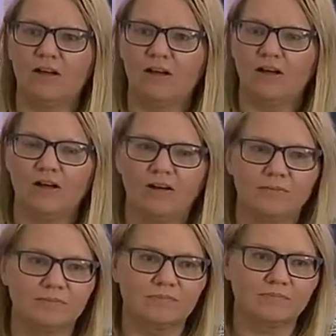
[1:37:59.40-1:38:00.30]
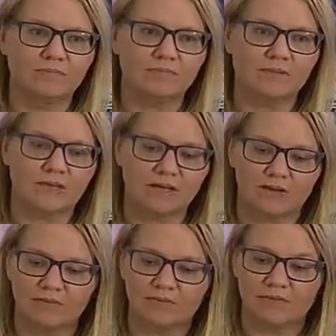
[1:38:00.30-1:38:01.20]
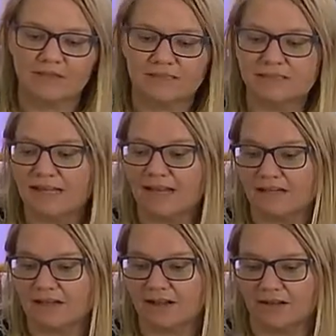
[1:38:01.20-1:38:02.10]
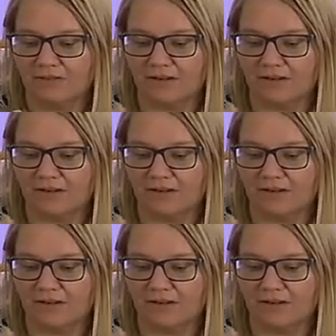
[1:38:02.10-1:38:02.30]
Um, you know, it's that kind of